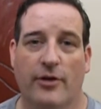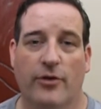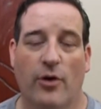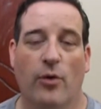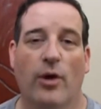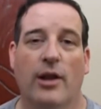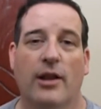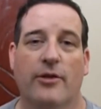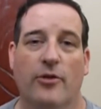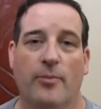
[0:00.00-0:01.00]
So
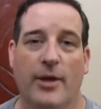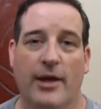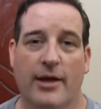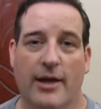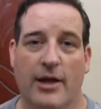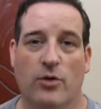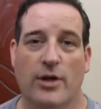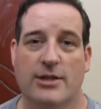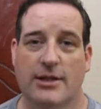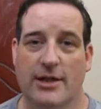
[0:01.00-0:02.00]
there's a big
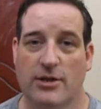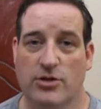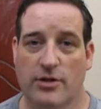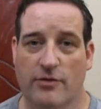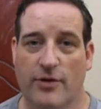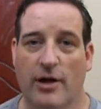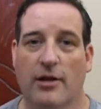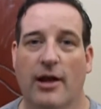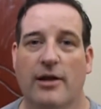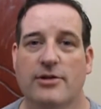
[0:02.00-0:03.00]
increase in the industry of
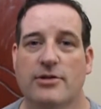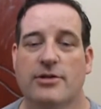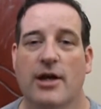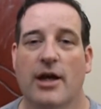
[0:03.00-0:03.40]
fertilizers